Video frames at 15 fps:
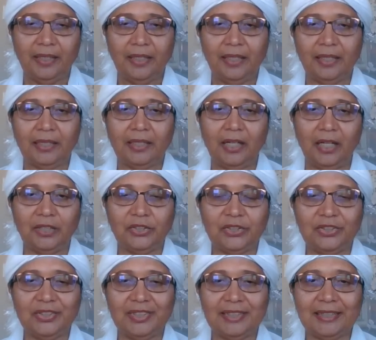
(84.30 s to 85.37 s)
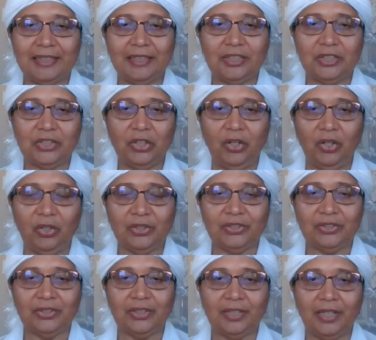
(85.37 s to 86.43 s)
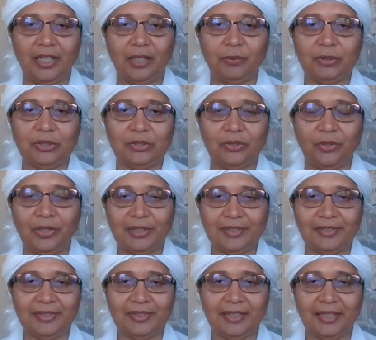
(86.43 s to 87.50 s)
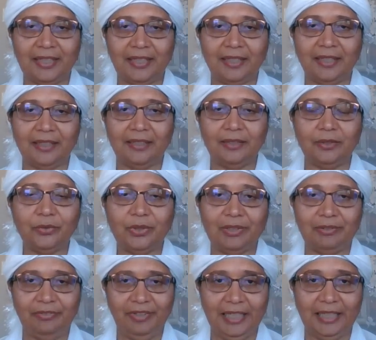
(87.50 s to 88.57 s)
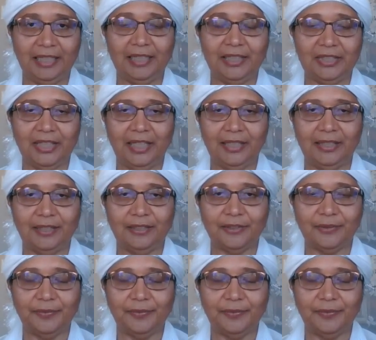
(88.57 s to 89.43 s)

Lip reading: in consciousness and thought, our thoughts do affect each other.